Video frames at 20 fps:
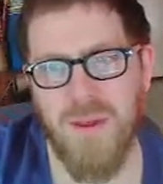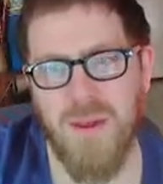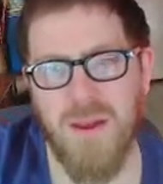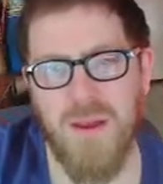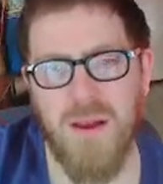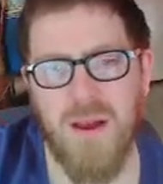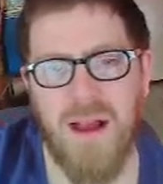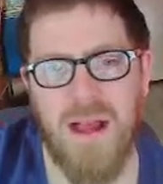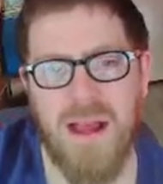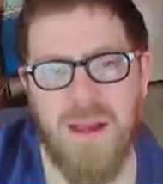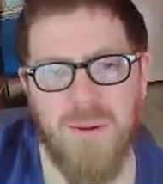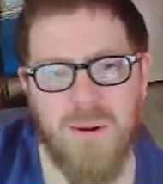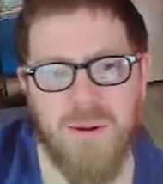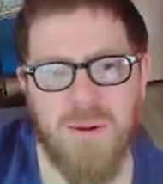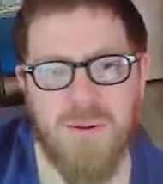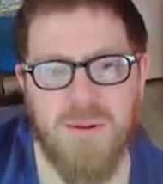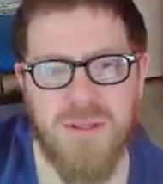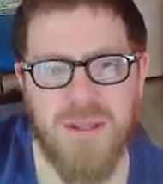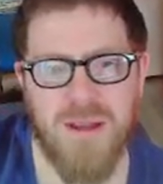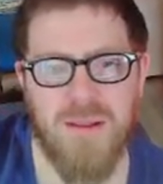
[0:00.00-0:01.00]
I would
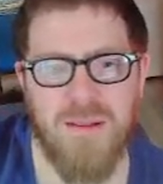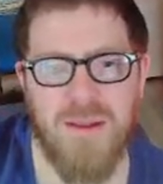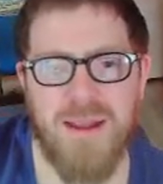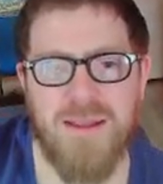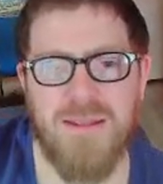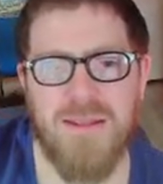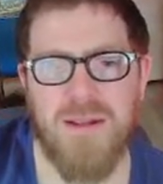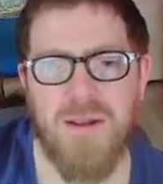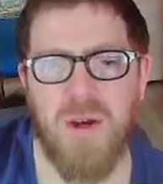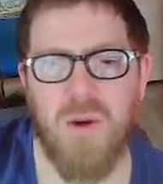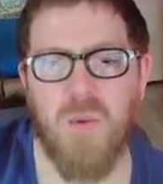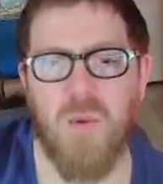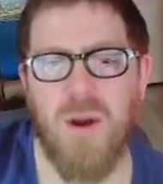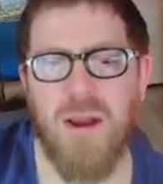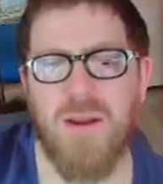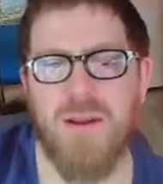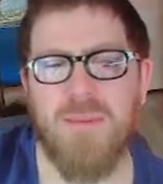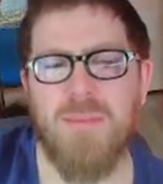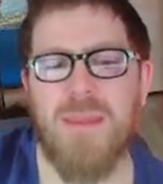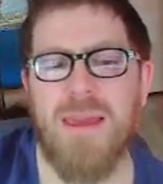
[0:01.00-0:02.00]
also like to know why
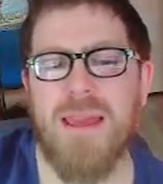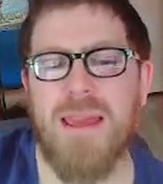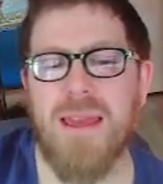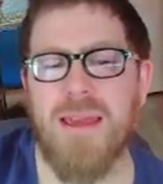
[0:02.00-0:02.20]
Mickey